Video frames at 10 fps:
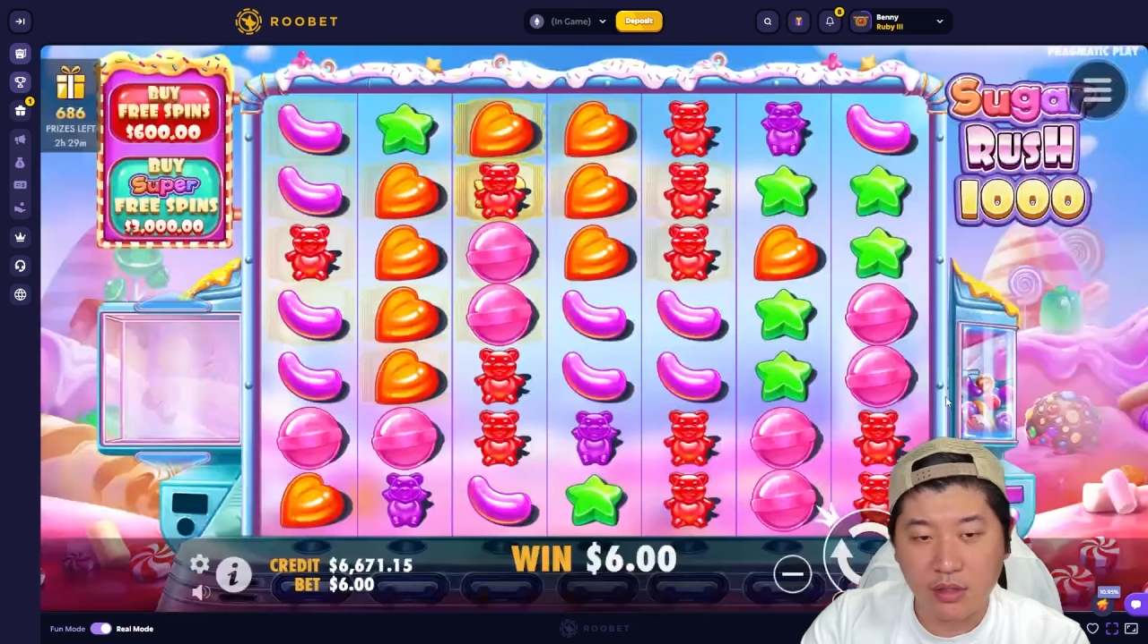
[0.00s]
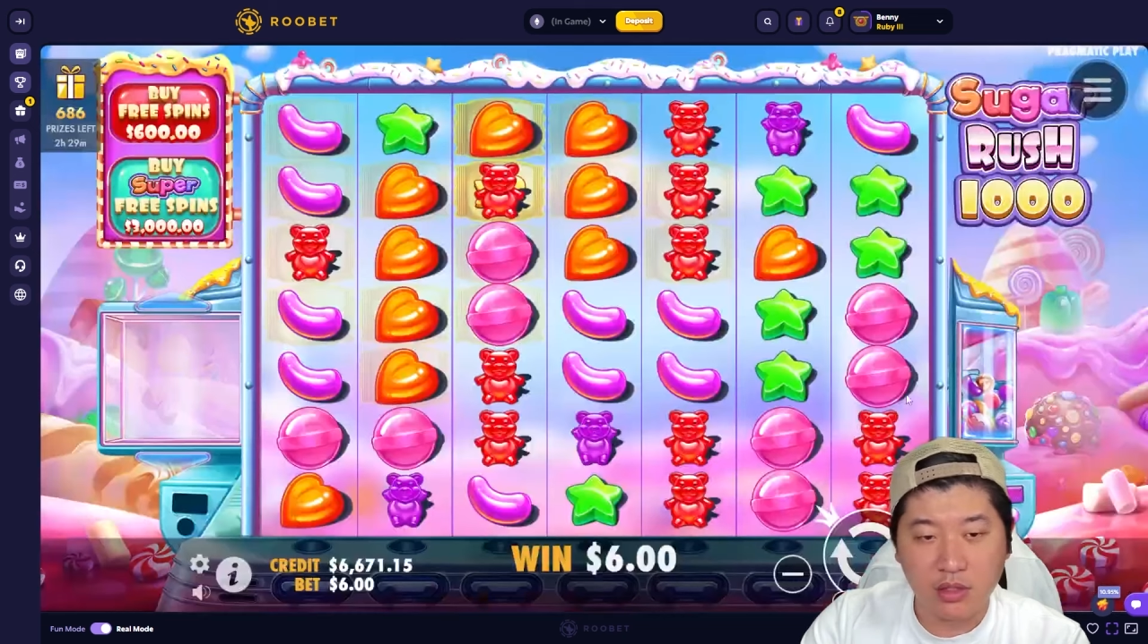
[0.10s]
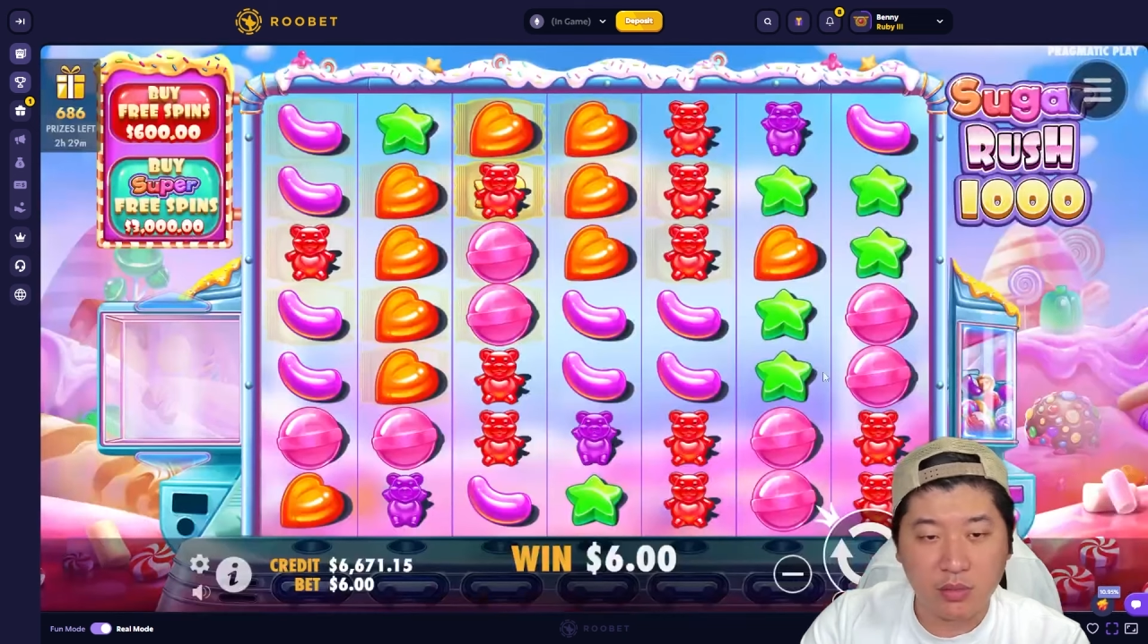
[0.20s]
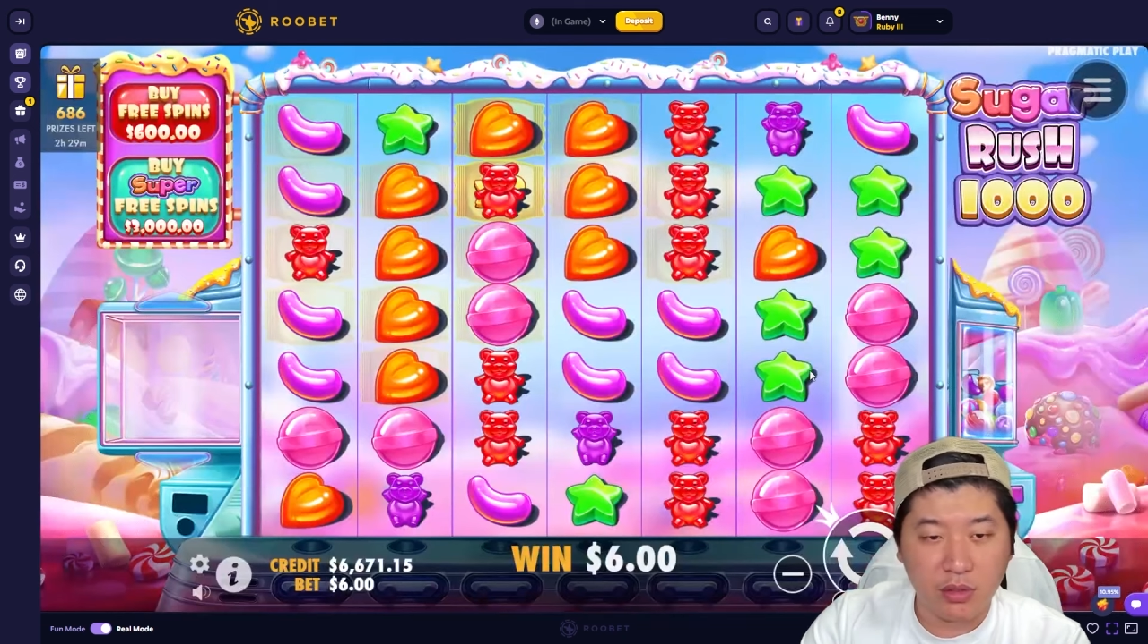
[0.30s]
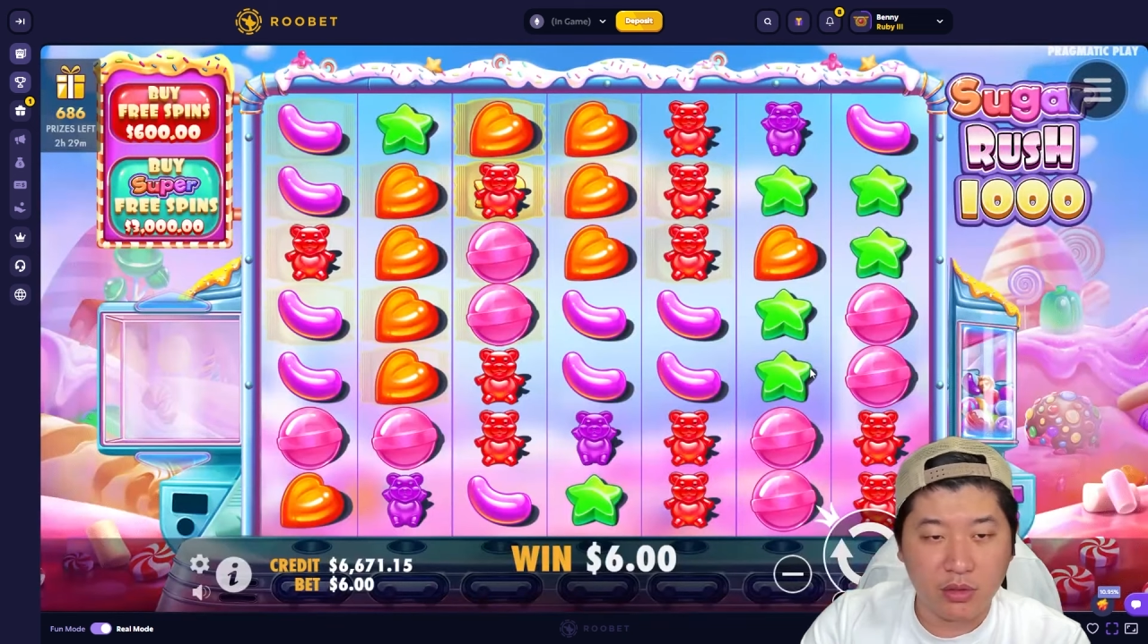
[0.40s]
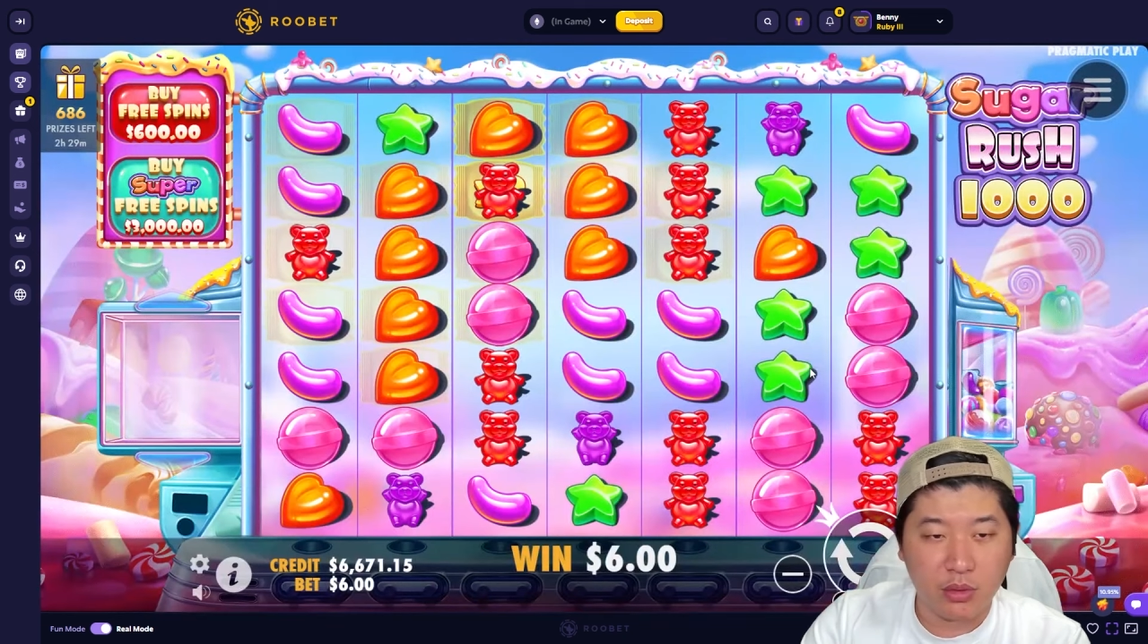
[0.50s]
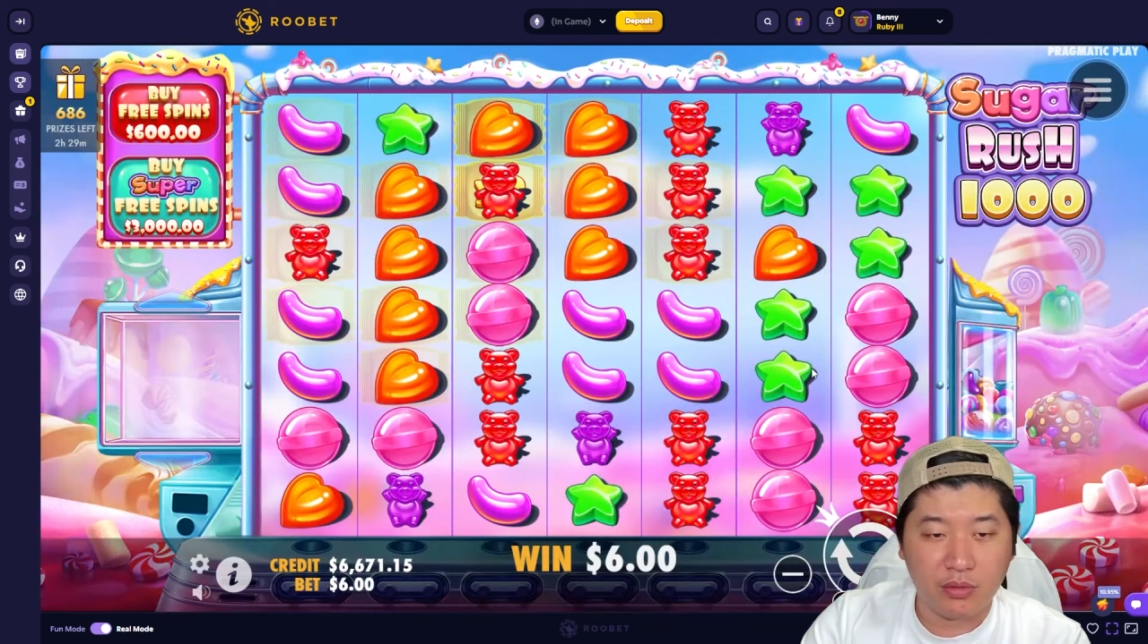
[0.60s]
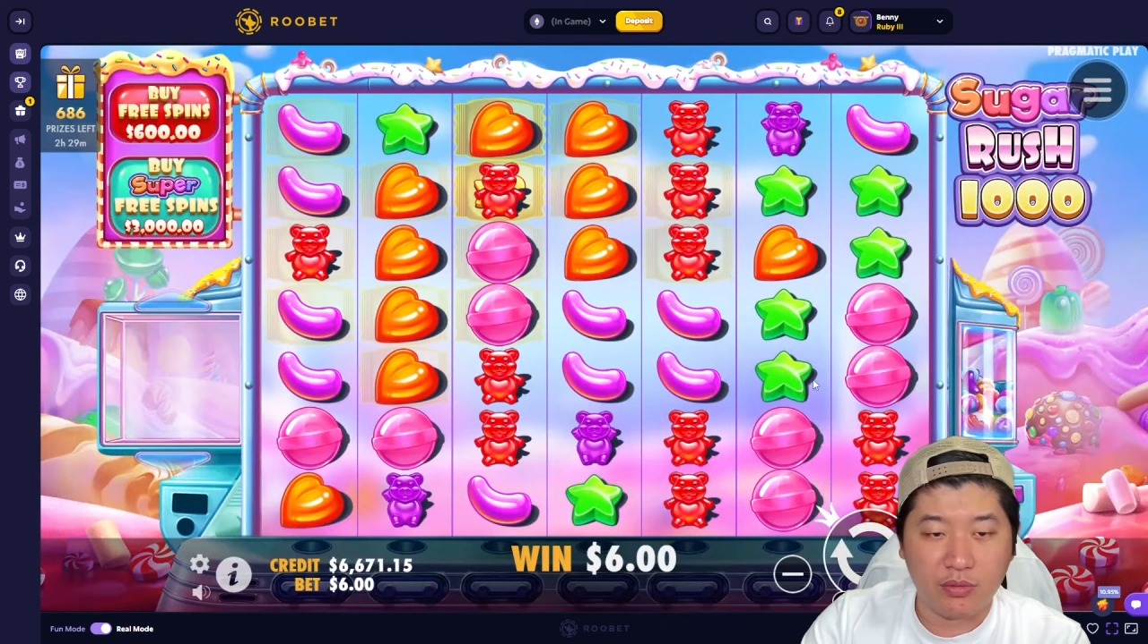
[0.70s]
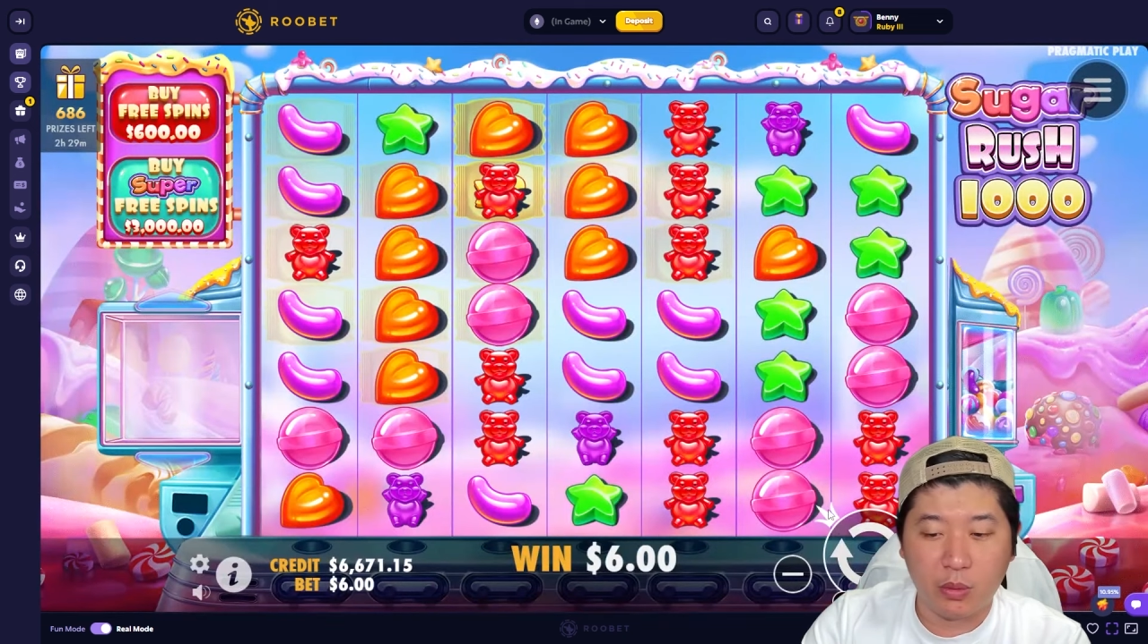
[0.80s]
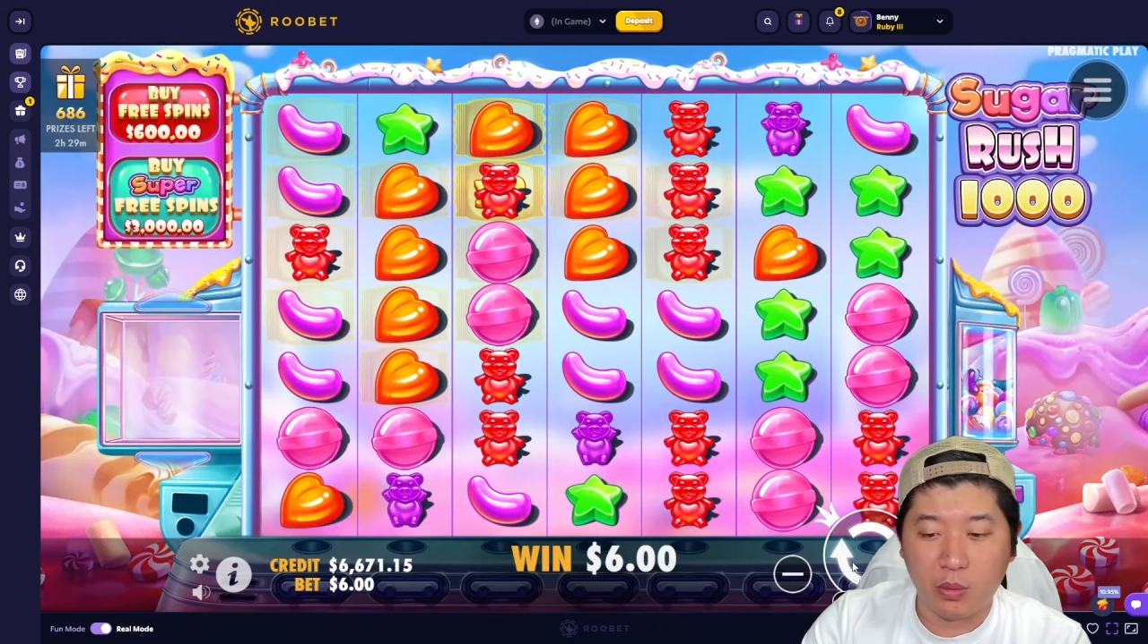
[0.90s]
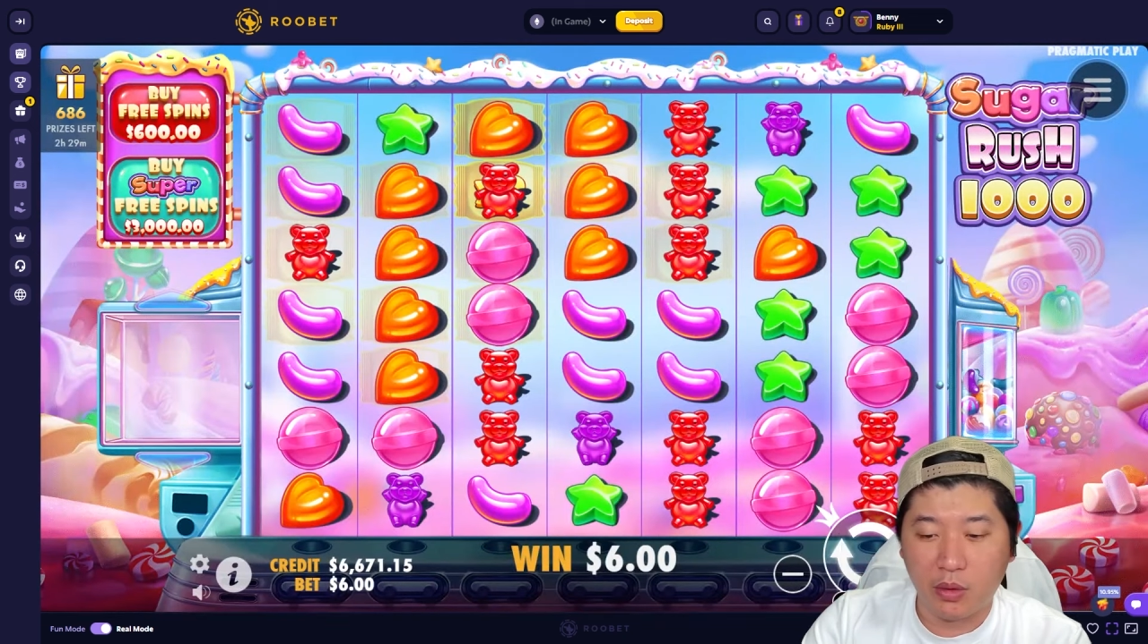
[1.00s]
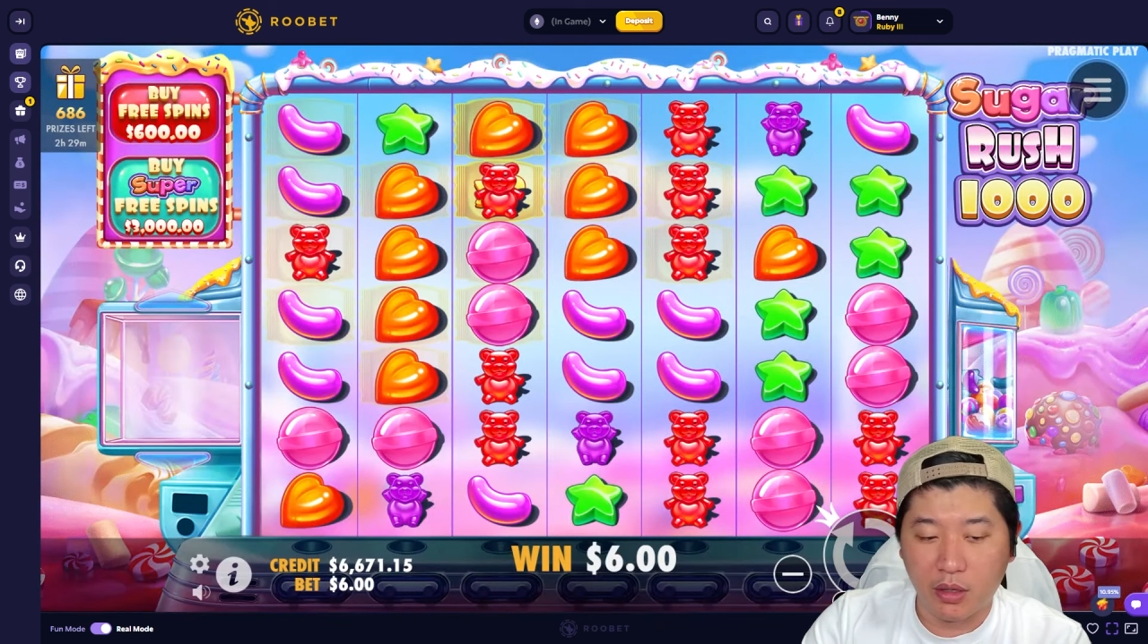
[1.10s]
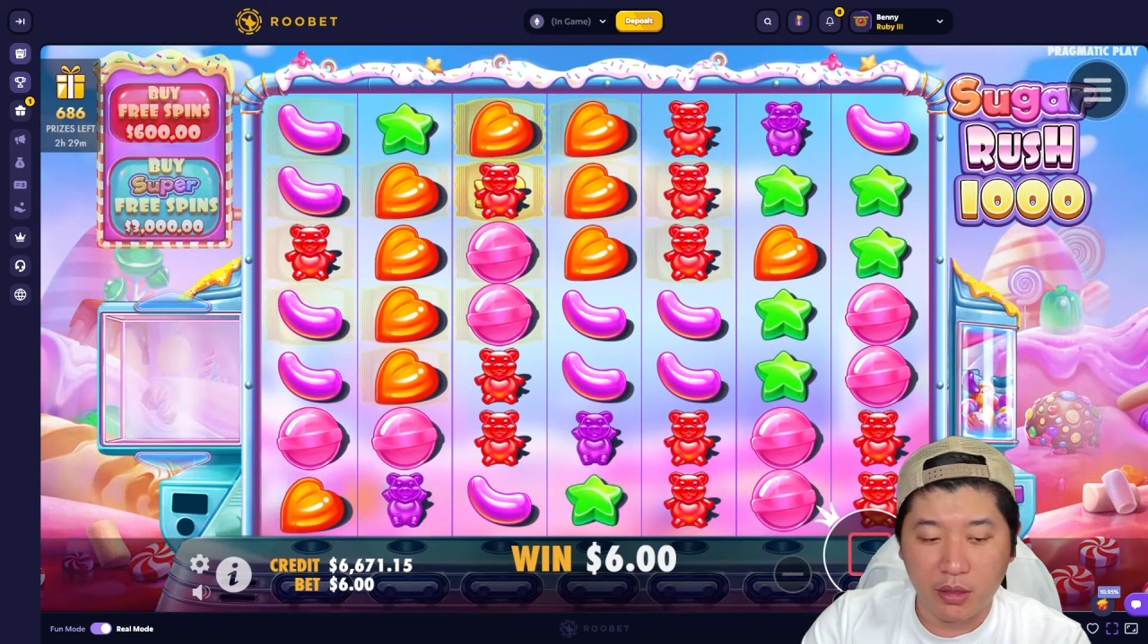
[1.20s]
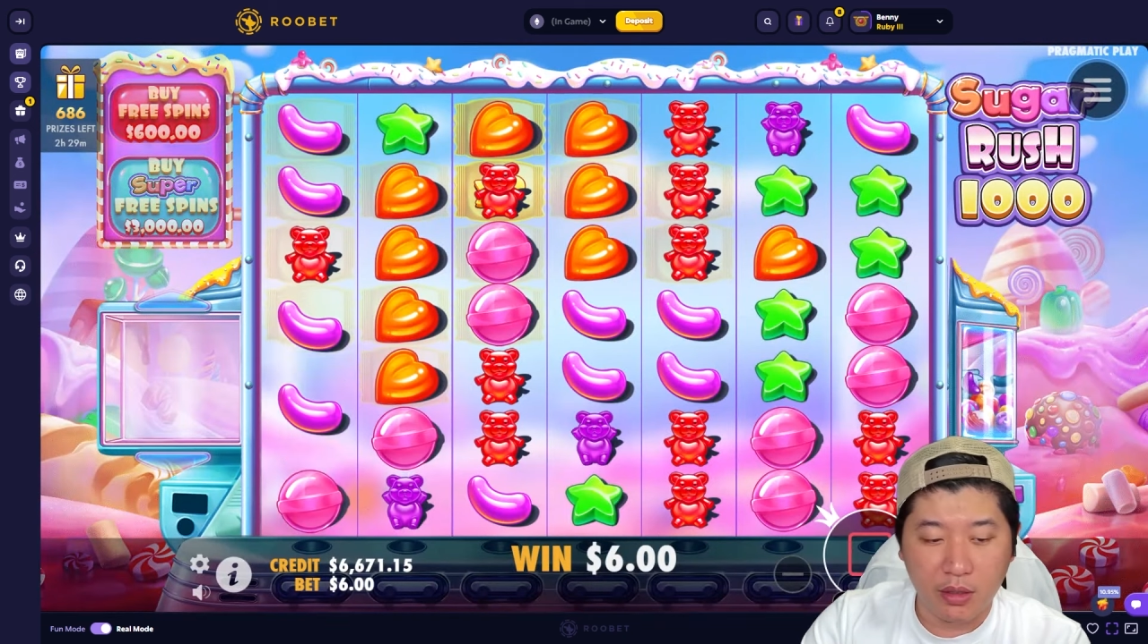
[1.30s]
has been doing real well,